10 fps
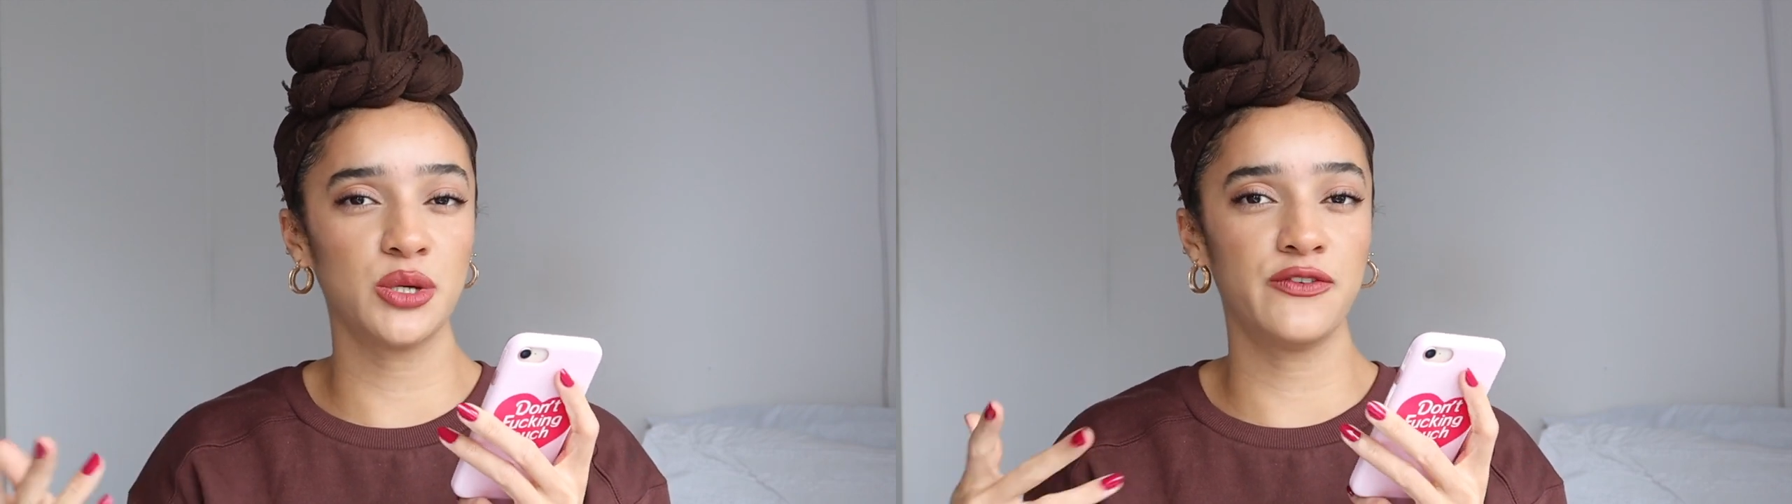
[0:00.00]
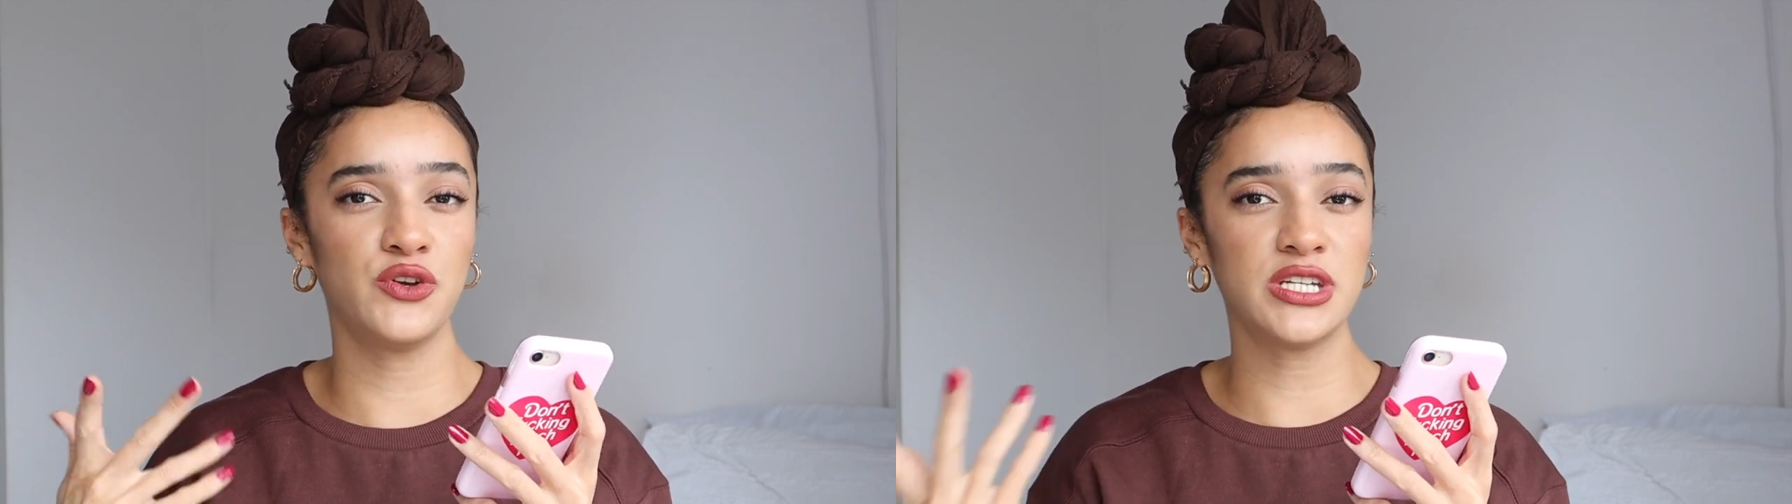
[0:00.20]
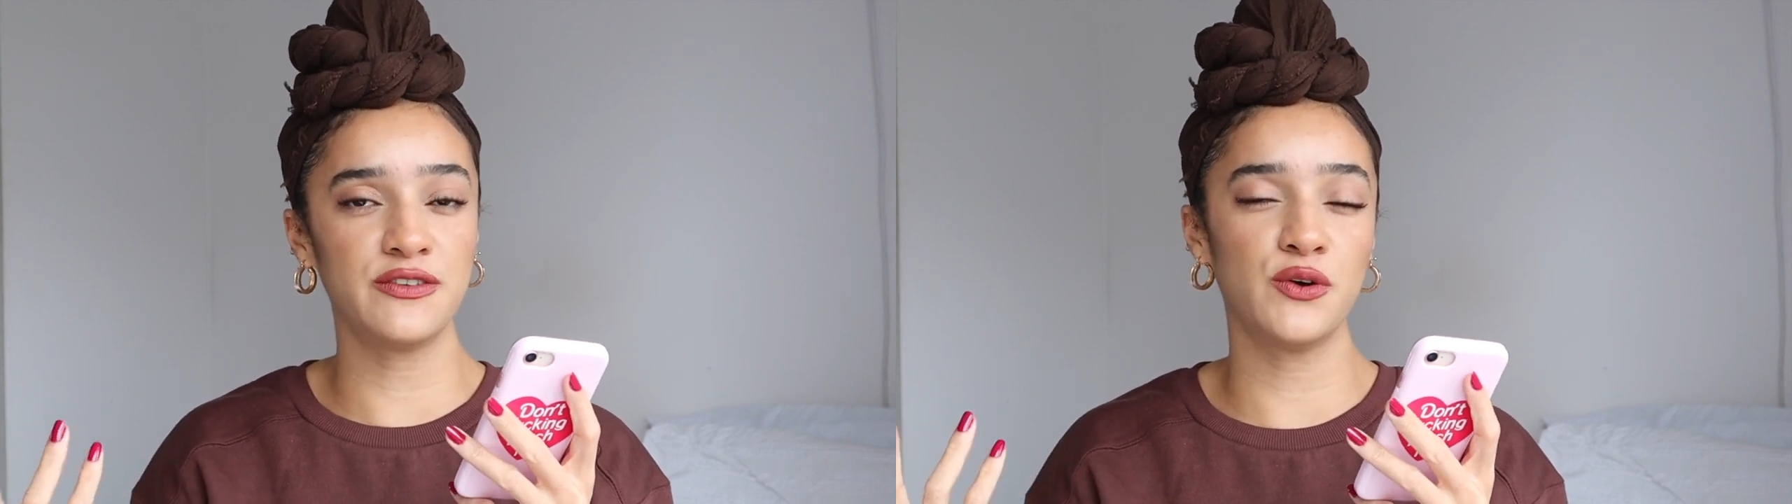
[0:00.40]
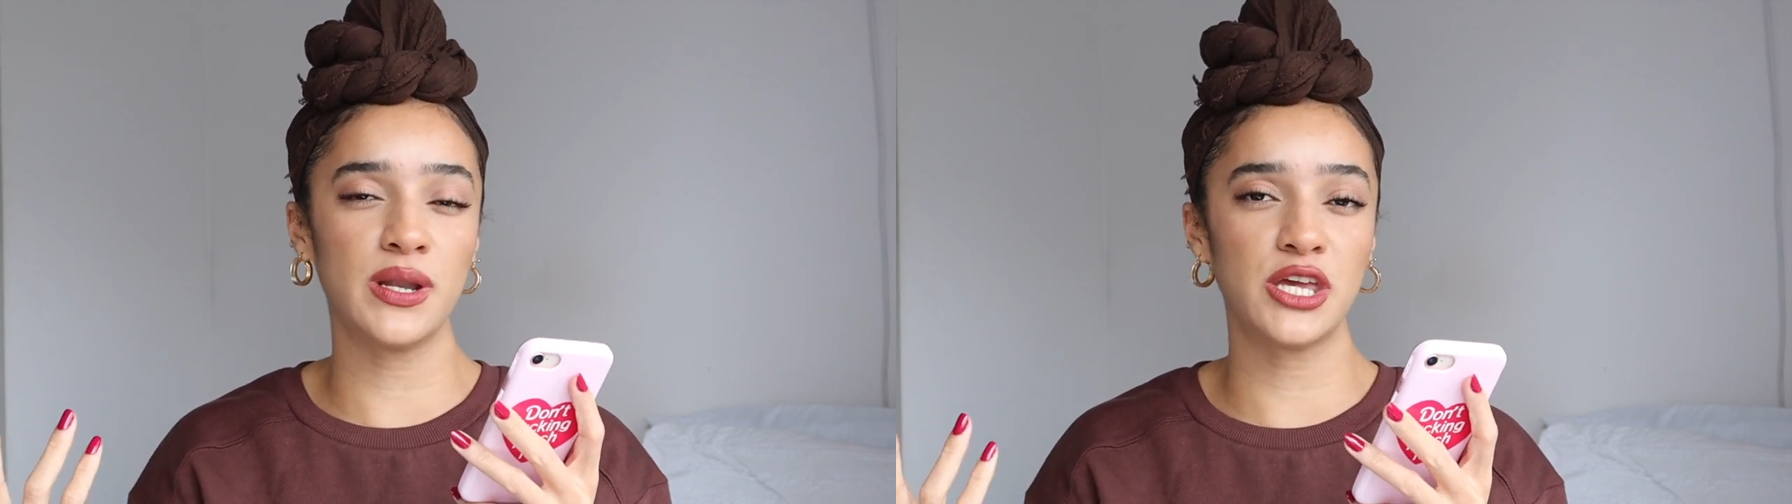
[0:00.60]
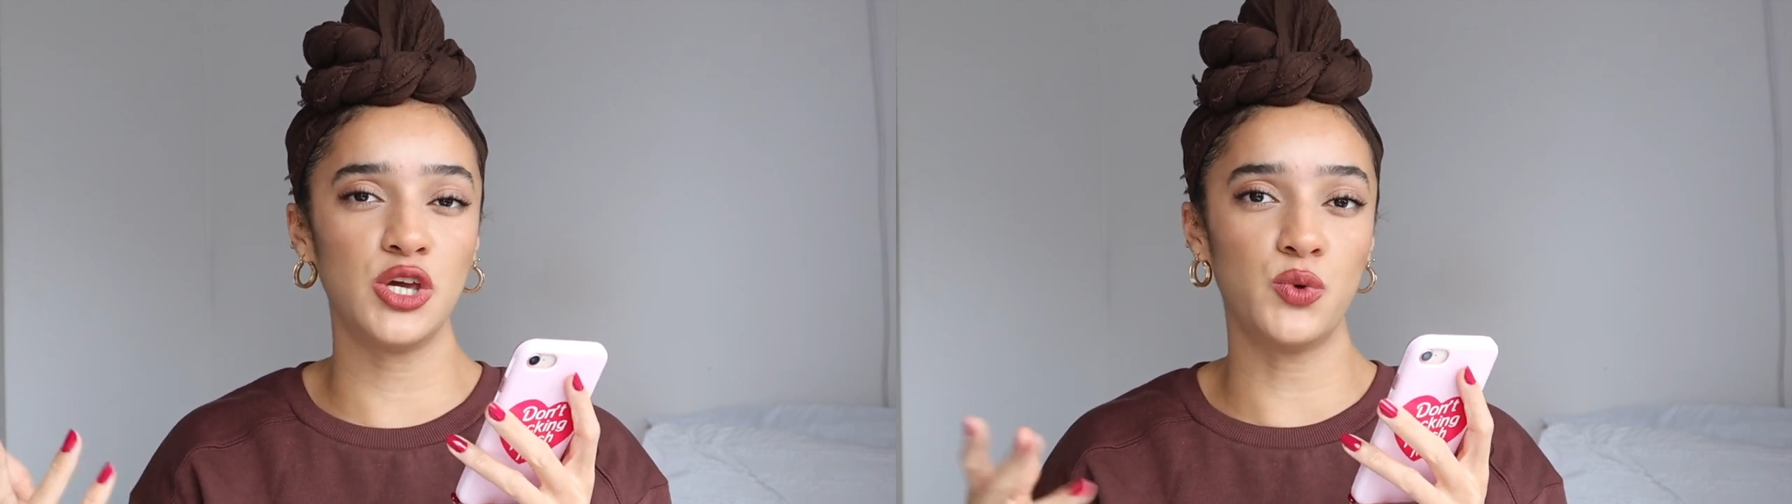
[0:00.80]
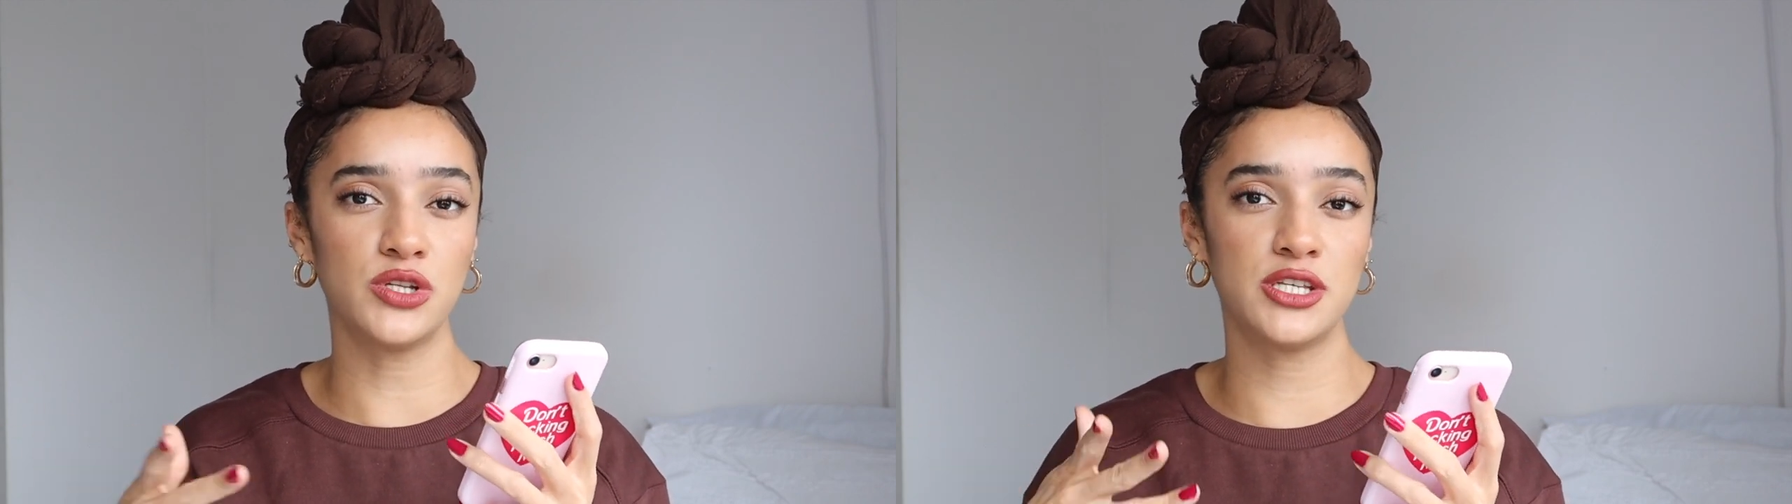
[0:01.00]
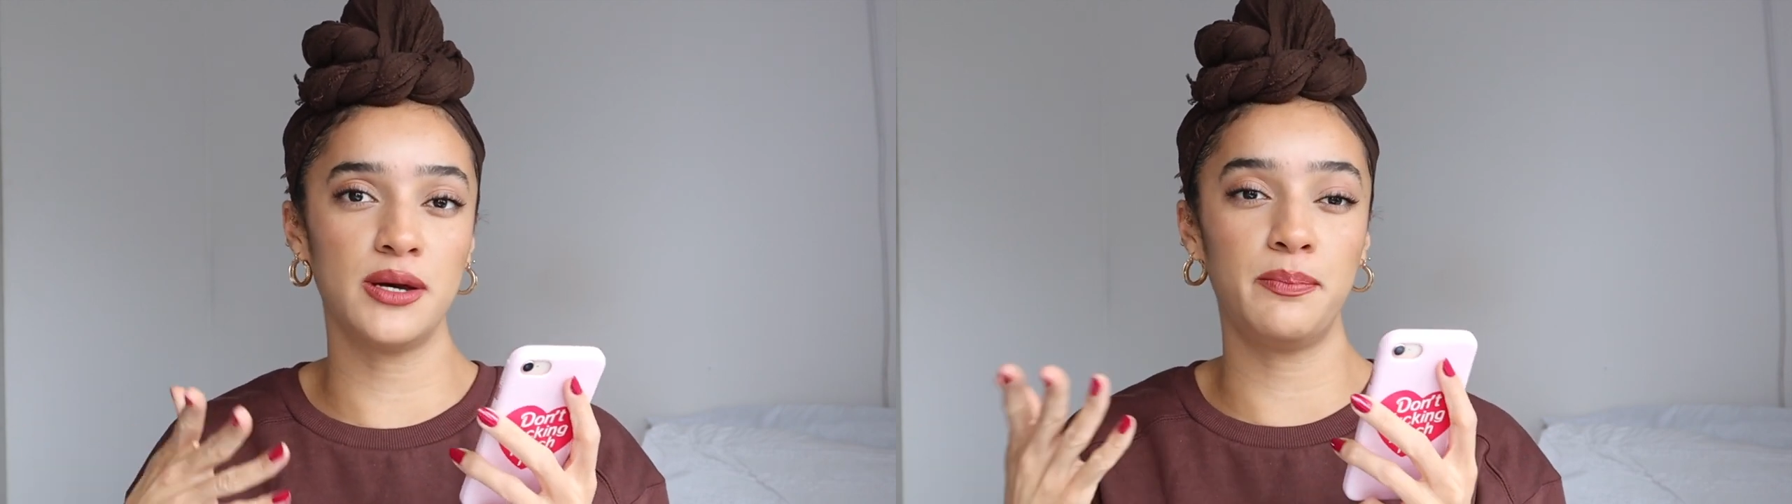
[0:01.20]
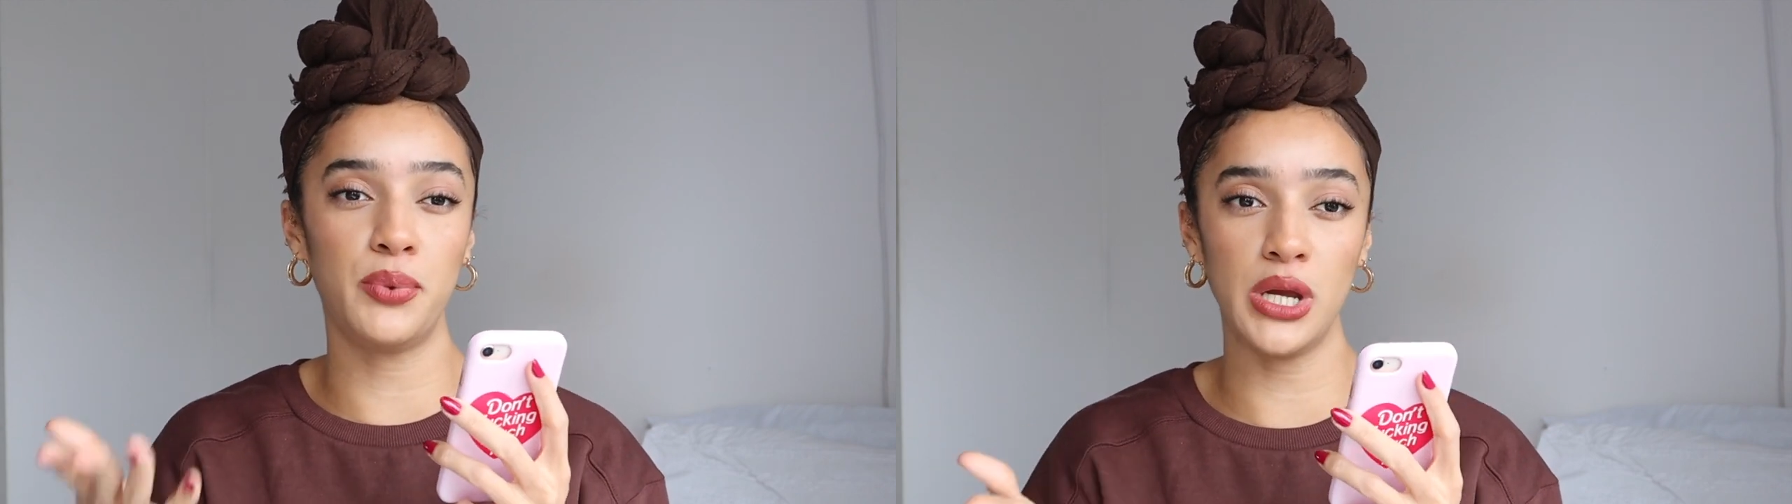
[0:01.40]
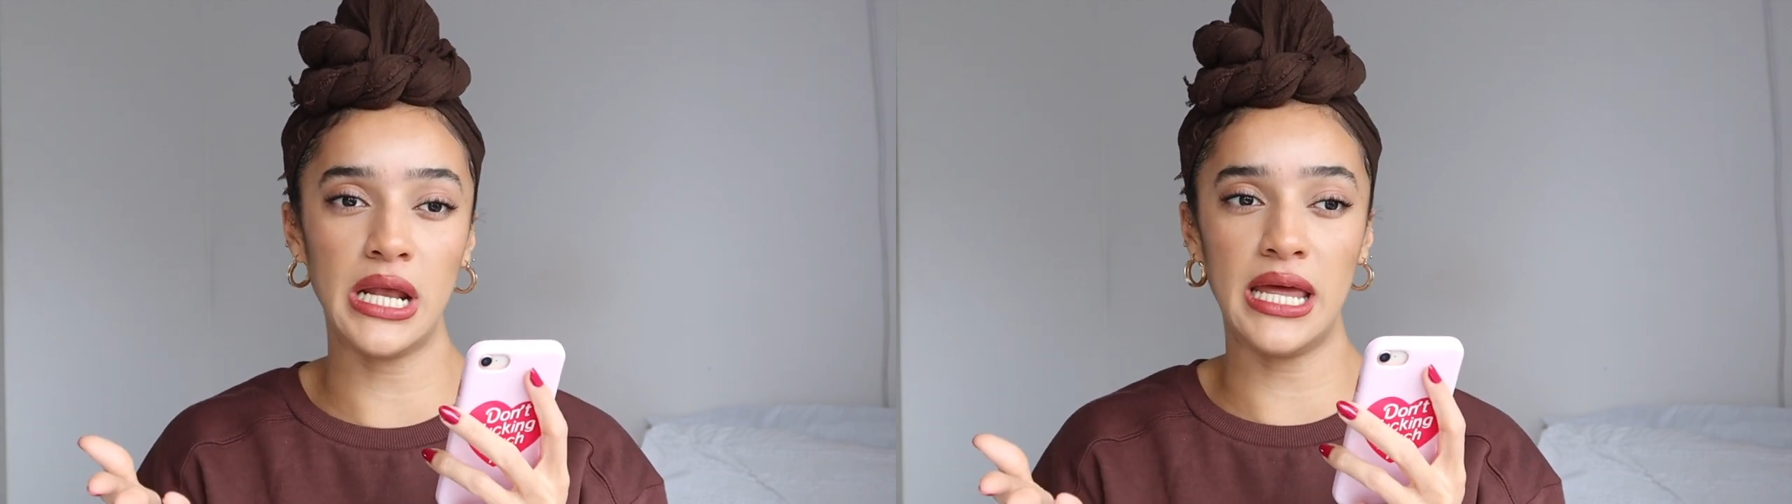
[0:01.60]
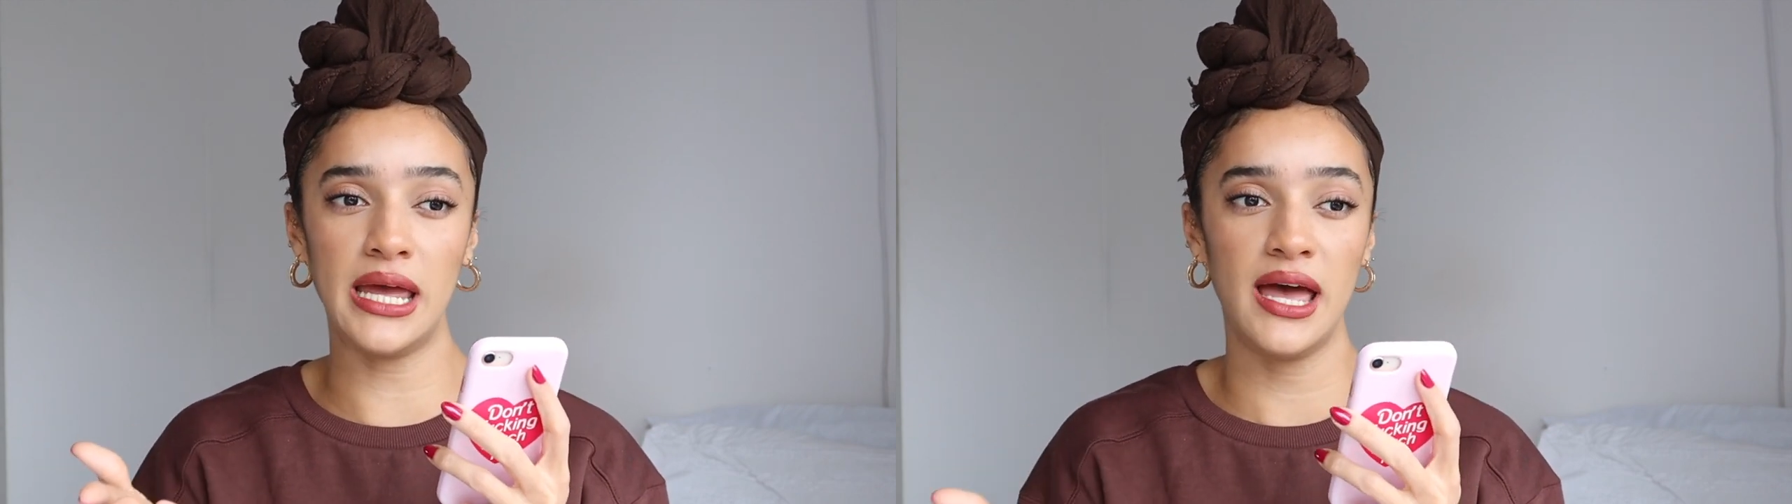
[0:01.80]
So if you did feel like you want to
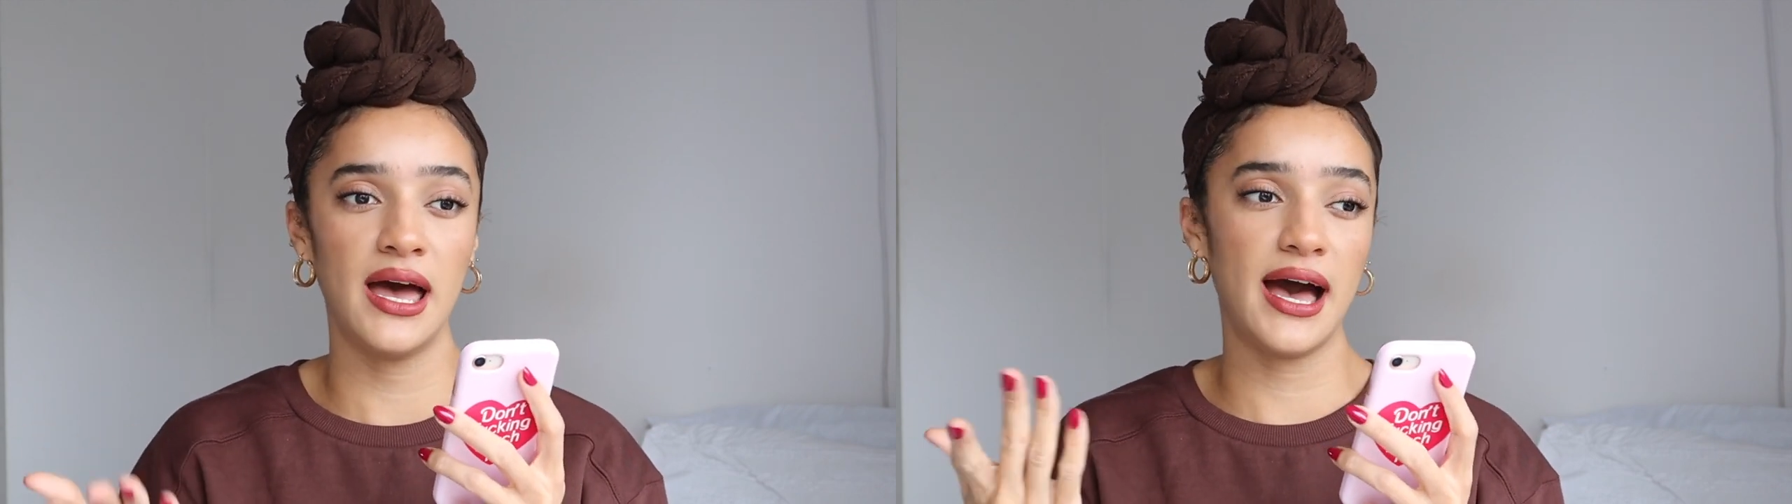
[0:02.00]
boil it